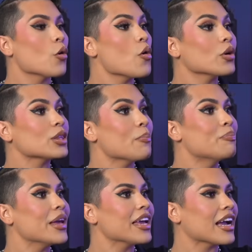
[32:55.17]
one with the
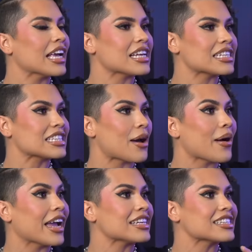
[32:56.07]
big,
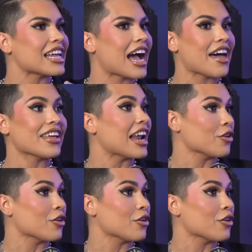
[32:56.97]
estaba esta Adela